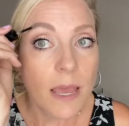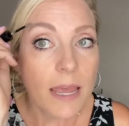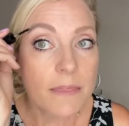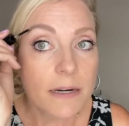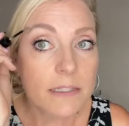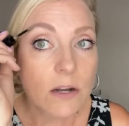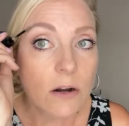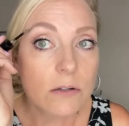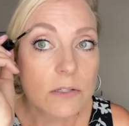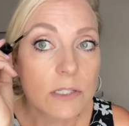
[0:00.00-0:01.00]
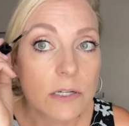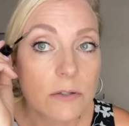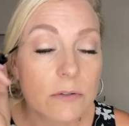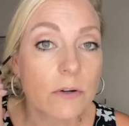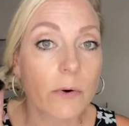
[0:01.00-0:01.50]
And then it's
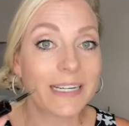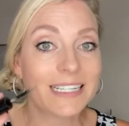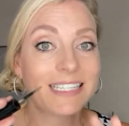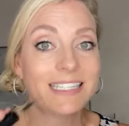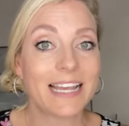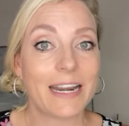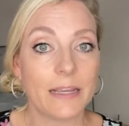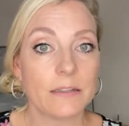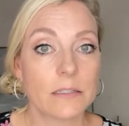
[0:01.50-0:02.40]
also going to set it.